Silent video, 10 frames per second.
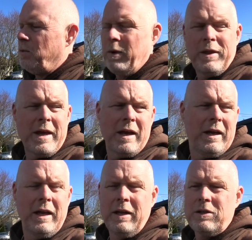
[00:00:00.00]
With that
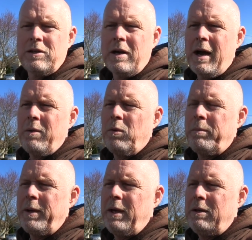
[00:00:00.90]
hitch, I will
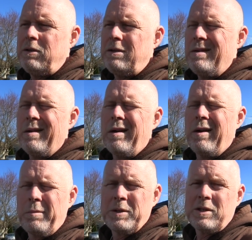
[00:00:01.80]
be
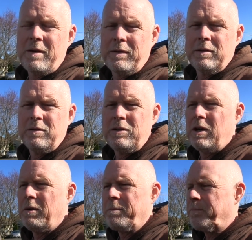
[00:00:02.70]
almost level.
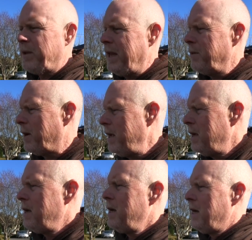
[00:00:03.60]
So anyway,
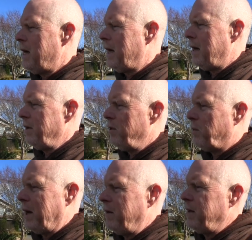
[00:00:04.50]
the
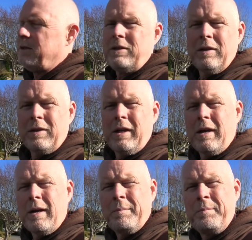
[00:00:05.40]
wiring's still to
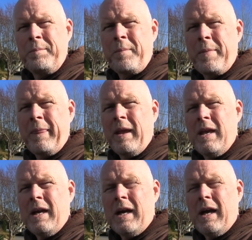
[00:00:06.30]
come.
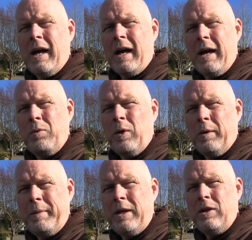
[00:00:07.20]
I
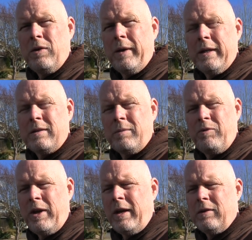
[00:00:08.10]
will be doing
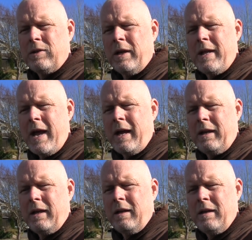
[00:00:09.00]
some videos on that
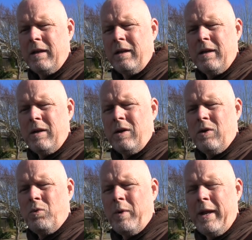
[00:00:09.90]

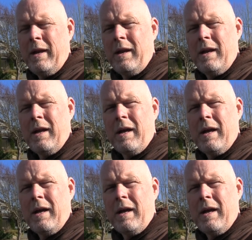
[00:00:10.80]
when